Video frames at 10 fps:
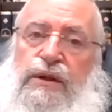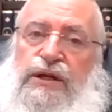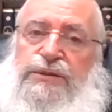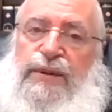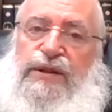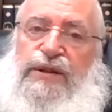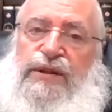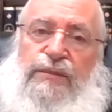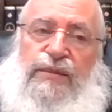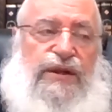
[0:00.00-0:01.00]
I spend
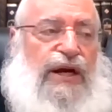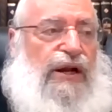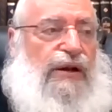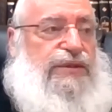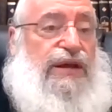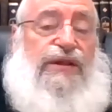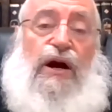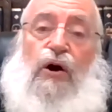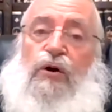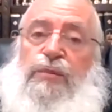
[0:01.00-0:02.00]
time in the Alps, and they
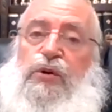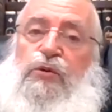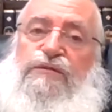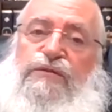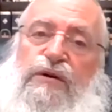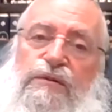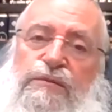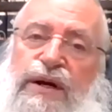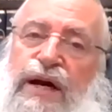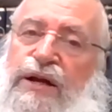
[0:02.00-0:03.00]
are beautiful.
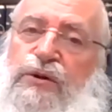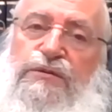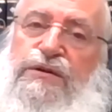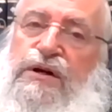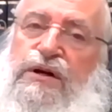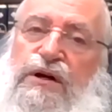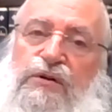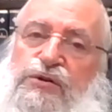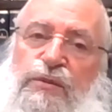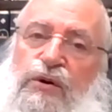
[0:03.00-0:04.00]
But I don't think
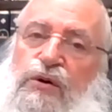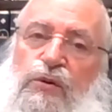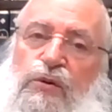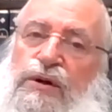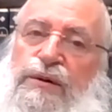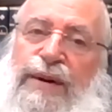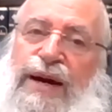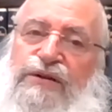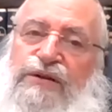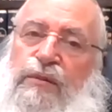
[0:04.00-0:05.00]
HaKadosh Baruch Hu will
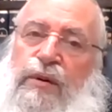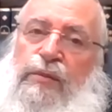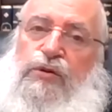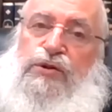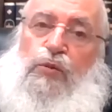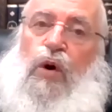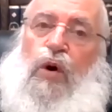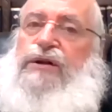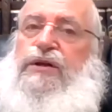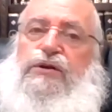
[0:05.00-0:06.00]
demand from a person,
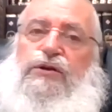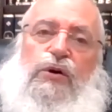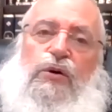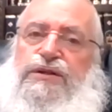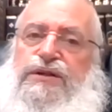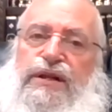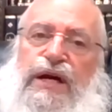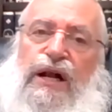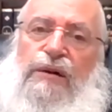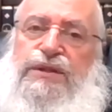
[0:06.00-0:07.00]
why didn't you go to see the
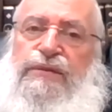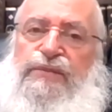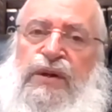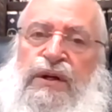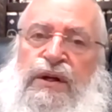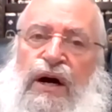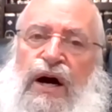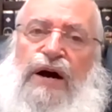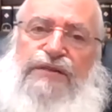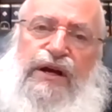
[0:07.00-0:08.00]
Alps?
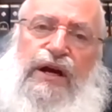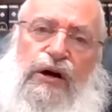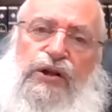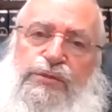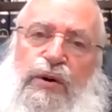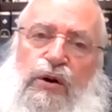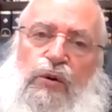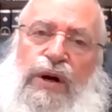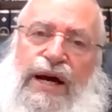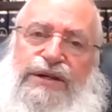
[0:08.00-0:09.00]
I think HaKadosh Baruch Hu
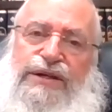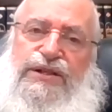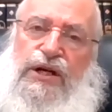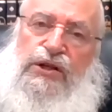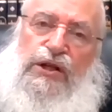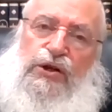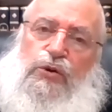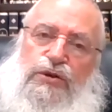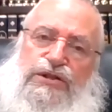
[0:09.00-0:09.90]
will ask, did you